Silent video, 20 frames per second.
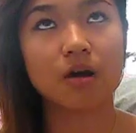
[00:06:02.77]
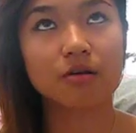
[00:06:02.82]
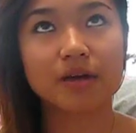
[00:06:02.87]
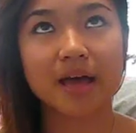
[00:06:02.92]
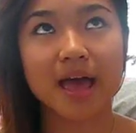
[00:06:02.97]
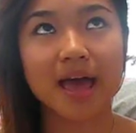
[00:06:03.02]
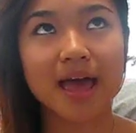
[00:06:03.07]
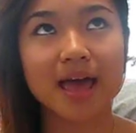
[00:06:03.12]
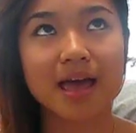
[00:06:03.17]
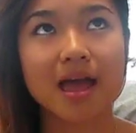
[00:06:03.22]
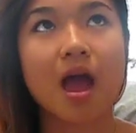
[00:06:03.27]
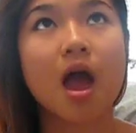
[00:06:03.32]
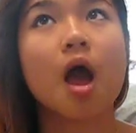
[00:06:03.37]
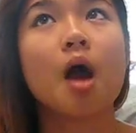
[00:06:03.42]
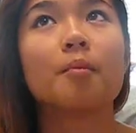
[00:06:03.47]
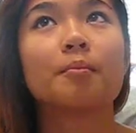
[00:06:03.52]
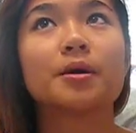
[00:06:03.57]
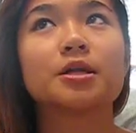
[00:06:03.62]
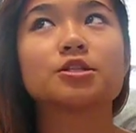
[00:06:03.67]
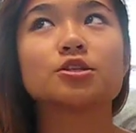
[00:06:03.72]
okay,
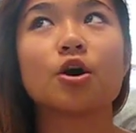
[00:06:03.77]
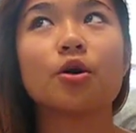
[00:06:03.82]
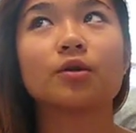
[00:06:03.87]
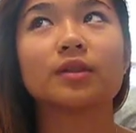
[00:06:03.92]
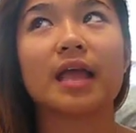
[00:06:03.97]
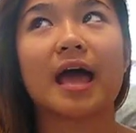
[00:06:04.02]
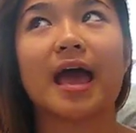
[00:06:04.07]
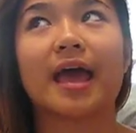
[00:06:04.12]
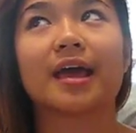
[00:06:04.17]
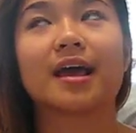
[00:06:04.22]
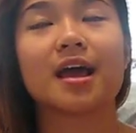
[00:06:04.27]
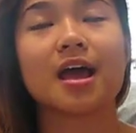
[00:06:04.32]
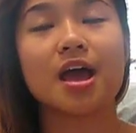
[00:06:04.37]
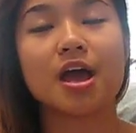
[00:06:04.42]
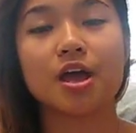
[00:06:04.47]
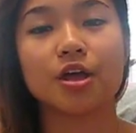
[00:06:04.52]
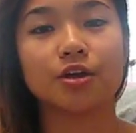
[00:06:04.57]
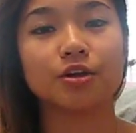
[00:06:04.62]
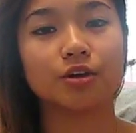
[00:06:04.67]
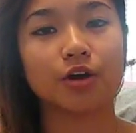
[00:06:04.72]
but don't like,
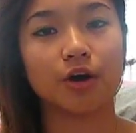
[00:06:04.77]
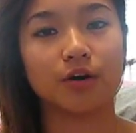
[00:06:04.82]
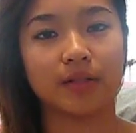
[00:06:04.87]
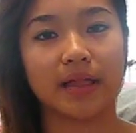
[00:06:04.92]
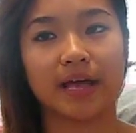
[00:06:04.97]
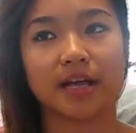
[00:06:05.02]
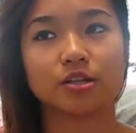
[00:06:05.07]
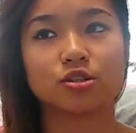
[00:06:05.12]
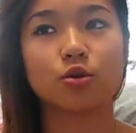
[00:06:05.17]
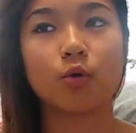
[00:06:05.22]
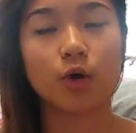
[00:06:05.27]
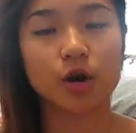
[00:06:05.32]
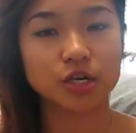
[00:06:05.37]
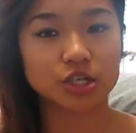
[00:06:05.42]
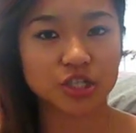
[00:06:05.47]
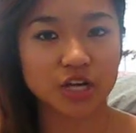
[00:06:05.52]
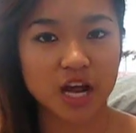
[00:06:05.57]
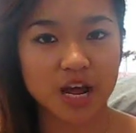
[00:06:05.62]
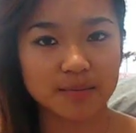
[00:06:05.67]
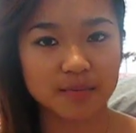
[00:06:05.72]
you know, like
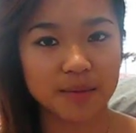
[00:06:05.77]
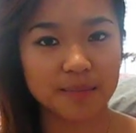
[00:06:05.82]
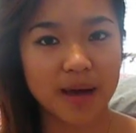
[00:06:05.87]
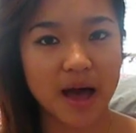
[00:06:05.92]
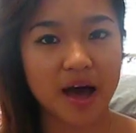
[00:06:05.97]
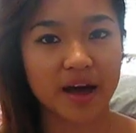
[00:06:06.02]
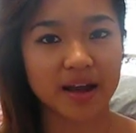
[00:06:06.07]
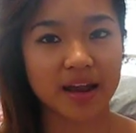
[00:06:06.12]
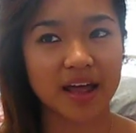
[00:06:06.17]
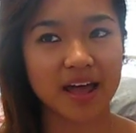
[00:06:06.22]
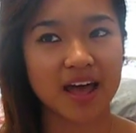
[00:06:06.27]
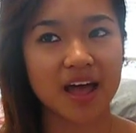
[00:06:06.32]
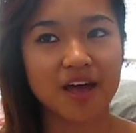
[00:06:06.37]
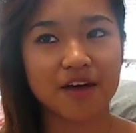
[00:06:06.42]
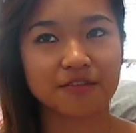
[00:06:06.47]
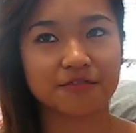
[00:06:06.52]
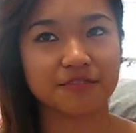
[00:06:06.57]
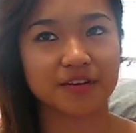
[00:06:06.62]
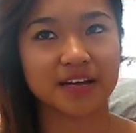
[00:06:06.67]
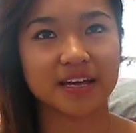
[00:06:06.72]
torture him about it,
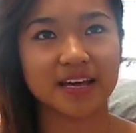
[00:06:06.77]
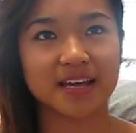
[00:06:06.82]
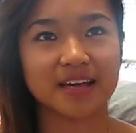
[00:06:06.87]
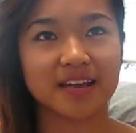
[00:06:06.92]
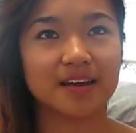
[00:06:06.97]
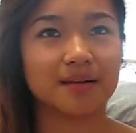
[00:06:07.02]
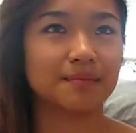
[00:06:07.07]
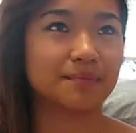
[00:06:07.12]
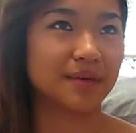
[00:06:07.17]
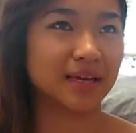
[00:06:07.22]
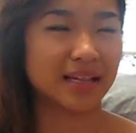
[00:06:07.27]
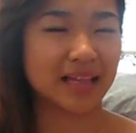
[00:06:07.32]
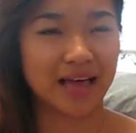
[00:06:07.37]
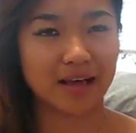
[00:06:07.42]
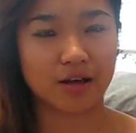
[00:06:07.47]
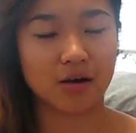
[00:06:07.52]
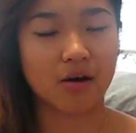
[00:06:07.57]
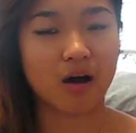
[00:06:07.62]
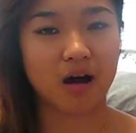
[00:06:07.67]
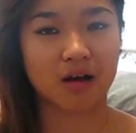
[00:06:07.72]
freaking be
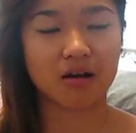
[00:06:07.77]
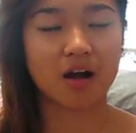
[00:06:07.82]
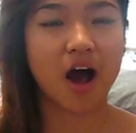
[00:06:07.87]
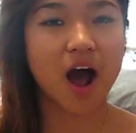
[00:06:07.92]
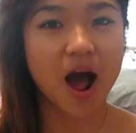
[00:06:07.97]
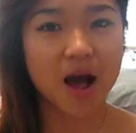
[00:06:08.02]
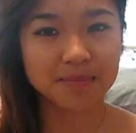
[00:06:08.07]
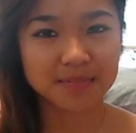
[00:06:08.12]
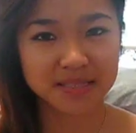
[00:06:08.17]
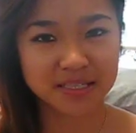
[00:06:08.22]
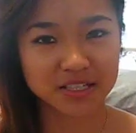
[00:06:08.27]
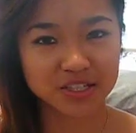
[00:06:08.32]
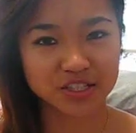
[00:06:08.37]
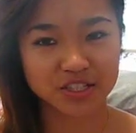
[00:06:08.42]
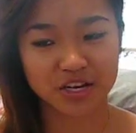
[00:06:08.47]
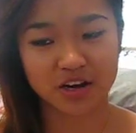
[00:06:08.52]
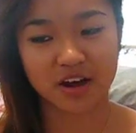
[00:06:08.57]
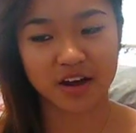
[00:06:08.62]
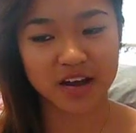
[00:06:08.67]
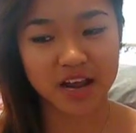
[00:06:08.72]
like go all cops and
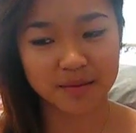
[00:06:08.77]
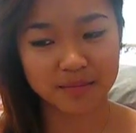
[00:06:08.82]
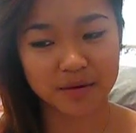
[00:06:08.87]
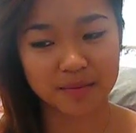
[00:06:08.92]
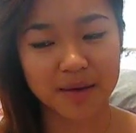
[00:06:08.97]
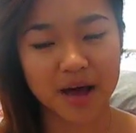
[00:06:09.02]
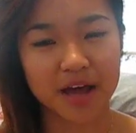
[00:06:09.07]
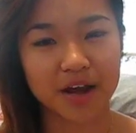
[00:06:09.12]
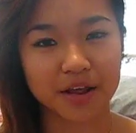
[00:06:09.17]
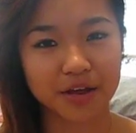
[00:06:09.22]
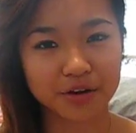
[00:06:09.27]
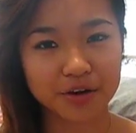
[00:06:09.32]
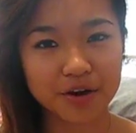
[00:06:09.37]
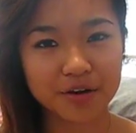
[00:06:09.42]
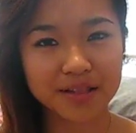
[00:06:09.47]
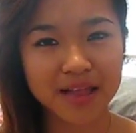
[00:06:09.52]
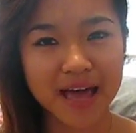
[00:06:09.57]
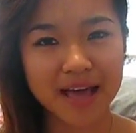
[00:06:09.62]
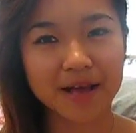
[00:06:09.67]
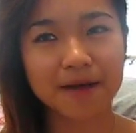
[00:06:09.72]
shit on him about it, you know,
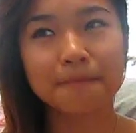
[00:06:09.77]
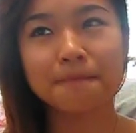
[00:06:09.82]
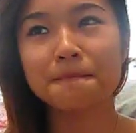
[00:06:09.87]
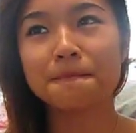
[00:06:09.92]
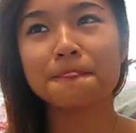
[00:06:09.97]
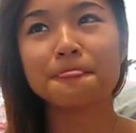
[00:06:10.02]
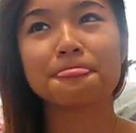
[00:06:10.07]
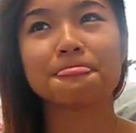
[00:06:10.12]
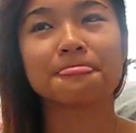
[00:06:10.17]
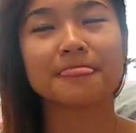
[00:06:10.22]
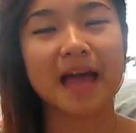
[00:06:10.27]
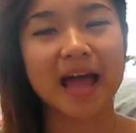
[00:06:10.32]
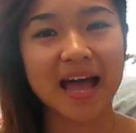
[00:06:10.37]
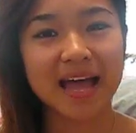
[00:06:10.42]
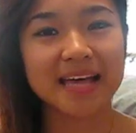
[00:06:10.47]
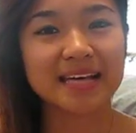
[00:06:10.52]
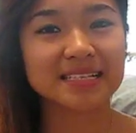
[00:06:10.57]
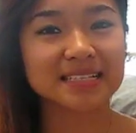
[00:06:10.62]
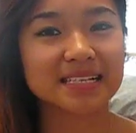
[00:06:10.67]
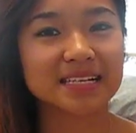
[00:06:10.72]
like,
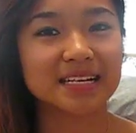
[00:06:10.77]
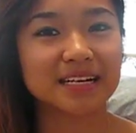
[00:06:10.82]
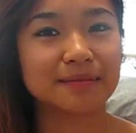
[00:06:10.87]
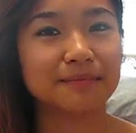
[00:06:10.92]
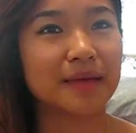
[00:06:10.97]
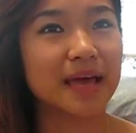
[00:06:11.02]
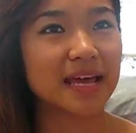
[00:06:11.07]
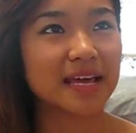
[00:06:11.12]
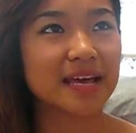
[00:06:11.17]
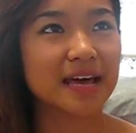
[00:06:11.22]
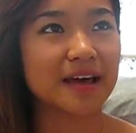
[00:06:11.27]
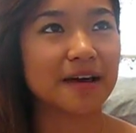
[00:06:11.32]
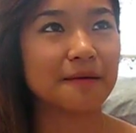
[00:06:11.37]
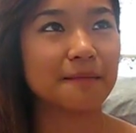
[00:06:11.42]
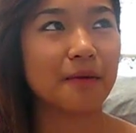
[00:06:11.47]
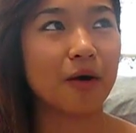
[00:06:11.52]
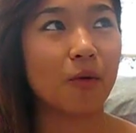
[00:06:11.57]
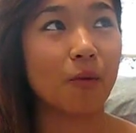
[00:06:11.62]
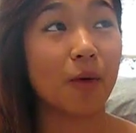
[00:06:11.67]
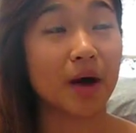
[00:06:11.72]
that is gonna make
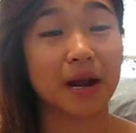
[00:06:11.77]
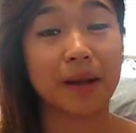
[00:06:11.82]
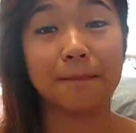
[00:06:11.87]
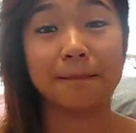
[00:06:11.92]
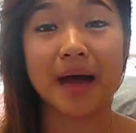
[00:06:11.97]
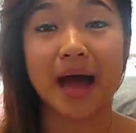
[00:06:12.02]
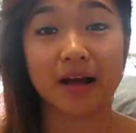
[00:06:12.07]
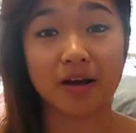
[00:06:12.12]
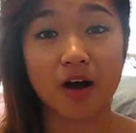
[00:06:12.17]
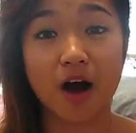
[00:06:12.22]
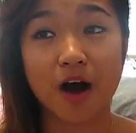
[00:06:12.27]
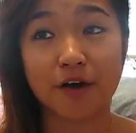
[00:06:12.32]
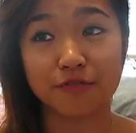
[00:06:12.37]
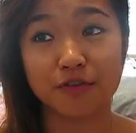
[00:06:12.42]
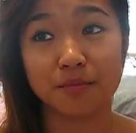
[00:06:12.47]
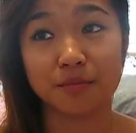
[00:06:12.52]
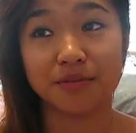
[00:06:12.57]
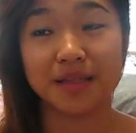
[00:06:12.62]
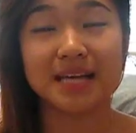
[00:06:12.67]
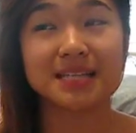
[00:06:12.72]
him want to back off
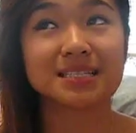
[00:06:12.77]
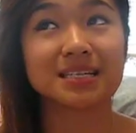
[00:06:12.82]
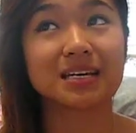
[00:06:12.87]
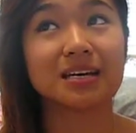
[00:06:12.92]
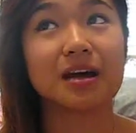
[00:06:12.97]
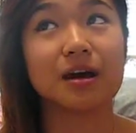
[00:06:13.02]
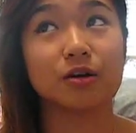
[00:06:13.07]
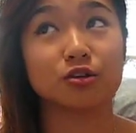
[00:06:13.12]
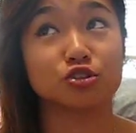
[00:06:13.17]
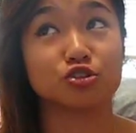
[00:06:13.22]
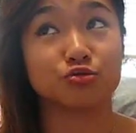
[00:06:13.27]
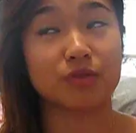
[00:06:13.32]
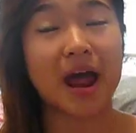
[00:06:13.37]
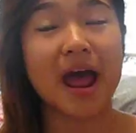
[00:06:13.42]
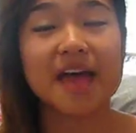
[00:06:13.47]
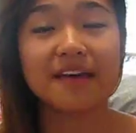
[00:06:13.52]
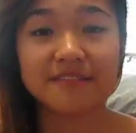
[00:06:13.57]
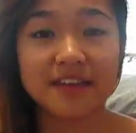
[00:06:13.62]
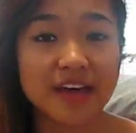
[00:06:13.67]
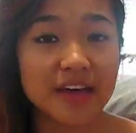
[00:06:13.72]
from you. That's gonna
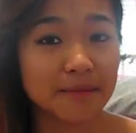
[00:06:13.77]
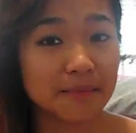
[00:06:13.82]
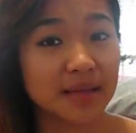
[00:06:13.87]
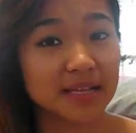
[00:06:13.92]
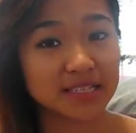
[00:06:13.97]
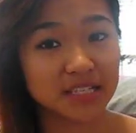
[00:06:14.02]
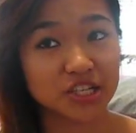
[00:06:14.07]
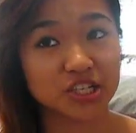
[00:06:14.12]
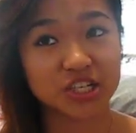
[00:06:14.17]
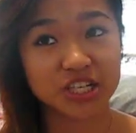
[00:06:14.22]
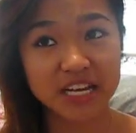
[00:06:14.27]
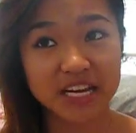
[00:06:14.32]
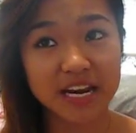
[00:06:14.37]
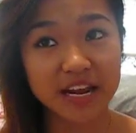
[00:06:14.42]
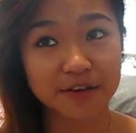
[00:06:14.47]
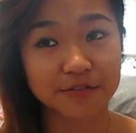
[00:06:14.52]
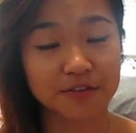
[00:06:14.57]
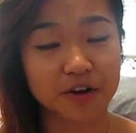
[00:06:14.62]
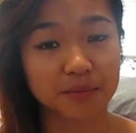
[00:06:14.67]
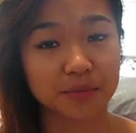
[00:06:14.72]
drive him into
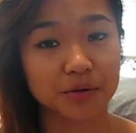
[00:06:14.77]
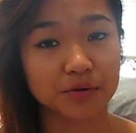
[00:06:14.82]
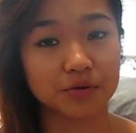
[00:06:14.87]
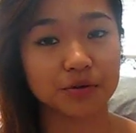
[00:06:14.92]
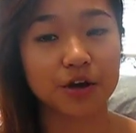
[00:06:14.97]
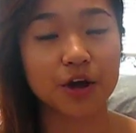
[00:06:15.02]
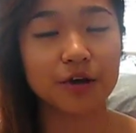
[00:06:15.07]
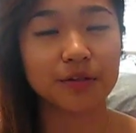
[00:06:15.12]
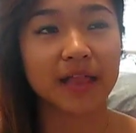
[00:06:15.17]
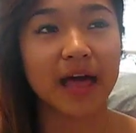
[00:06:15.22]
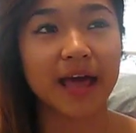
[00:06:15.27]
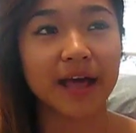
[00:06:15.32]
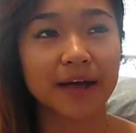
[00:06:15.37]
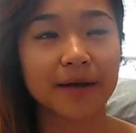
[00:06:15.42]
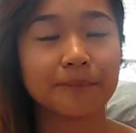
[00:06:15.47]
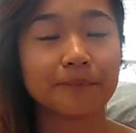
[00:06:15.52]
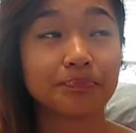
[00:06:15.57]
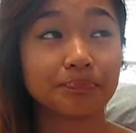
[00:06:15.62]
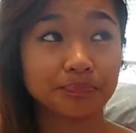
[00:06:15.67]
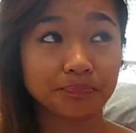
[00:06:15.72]
cheating from you, you know, like,
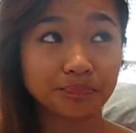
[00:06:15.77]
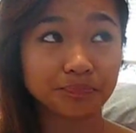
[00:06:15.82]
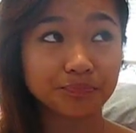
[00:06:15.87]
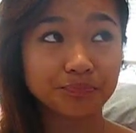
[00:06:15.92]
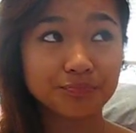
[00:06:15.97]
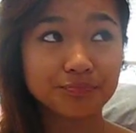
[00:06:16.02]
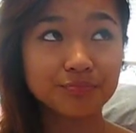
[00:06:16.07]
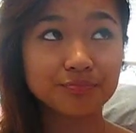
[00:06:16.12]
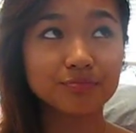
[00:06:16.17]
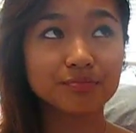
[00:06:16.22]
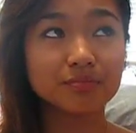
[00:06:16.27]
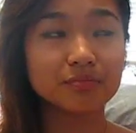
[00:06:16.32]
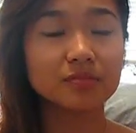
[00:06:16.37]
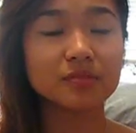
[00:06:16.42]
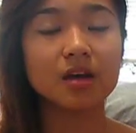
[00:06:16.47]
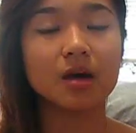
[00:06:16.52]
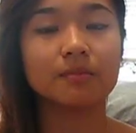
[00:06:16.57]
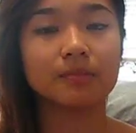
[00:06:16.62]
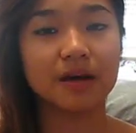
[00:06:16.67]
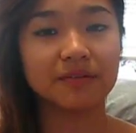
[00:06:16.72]

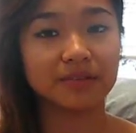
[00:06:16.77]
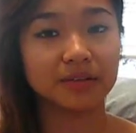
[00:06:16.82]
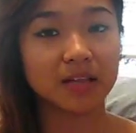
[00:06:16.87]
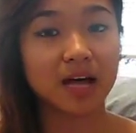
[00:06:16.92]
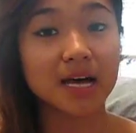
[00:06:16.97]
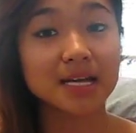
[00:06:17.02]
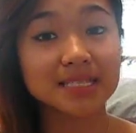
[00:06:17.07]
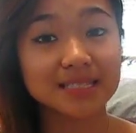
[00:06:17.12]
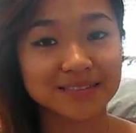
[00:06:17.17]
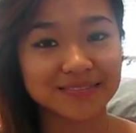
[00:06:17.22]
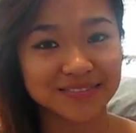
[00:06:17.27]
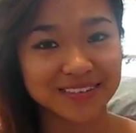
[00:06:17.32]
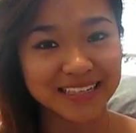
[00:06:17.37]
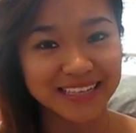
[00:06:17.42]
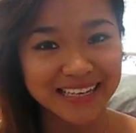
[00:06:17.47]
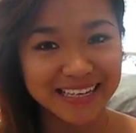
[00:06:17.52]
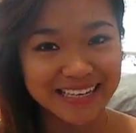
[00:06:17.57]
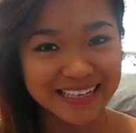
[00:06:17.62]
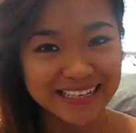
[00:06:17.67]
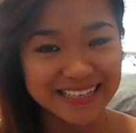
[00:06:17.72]
my philosophy
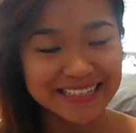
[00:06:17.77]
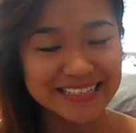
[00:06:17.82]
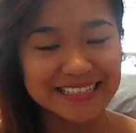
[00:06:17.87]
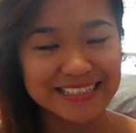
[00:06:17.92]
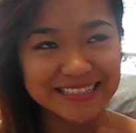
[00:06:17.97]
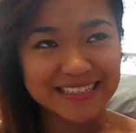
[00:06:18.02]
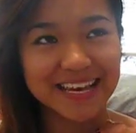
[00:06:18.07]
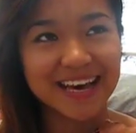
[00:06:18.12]
is,